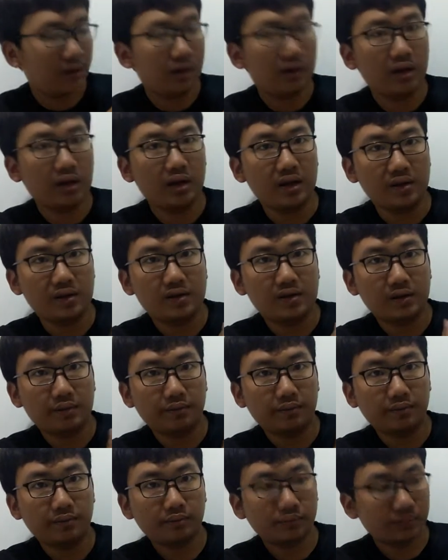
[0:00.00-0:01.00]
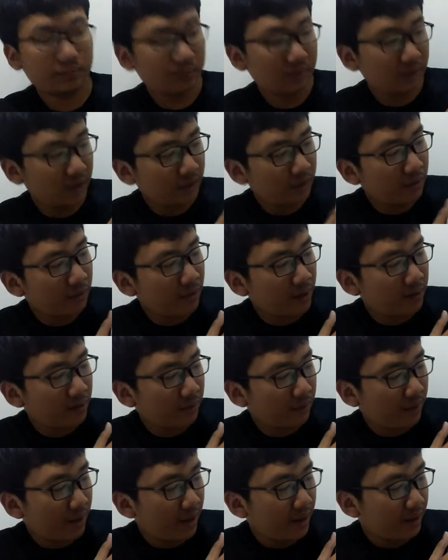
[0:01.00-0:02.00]
this, rise or
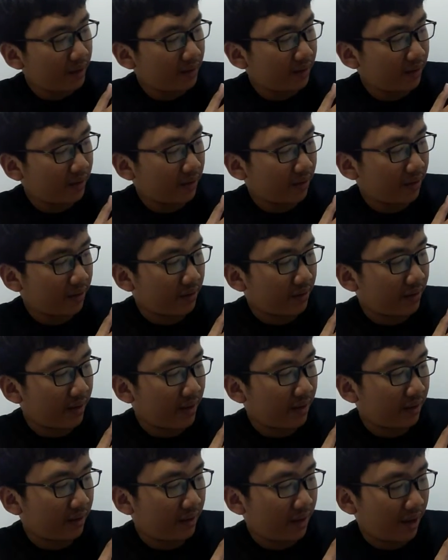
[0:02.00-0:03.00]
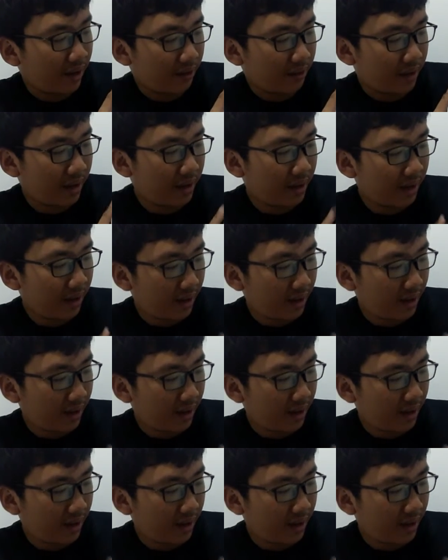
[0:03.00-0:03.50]
raise, sit or sat, lie or lay.